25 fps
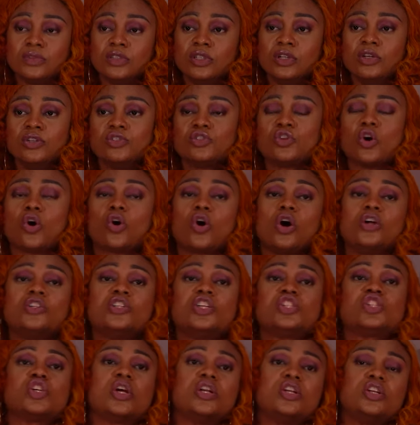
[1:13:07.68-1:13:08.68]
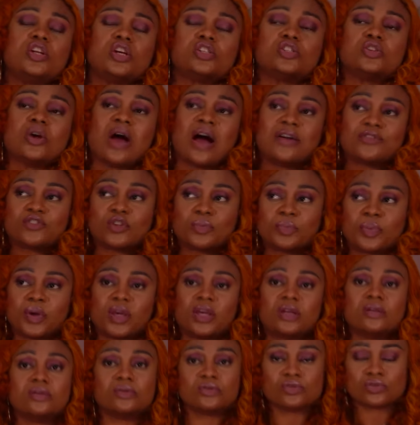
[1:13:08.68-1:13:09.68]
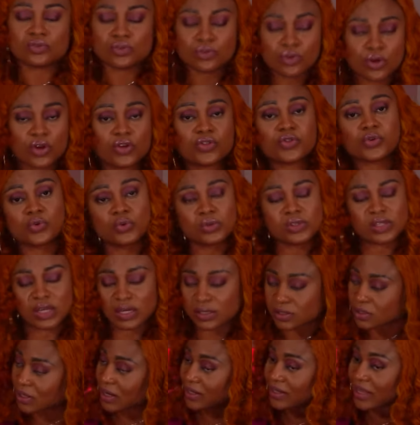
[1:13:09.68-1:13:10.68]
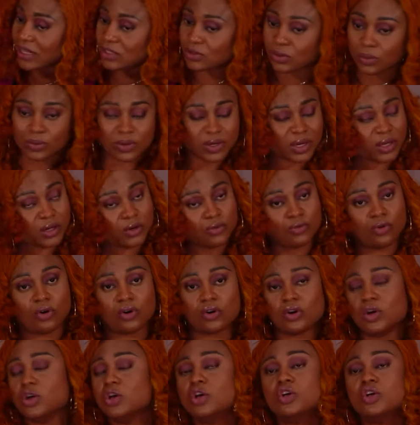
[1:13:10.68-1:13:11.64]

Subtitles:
So conditioning does not have to be through sex. That's what we get it wrong.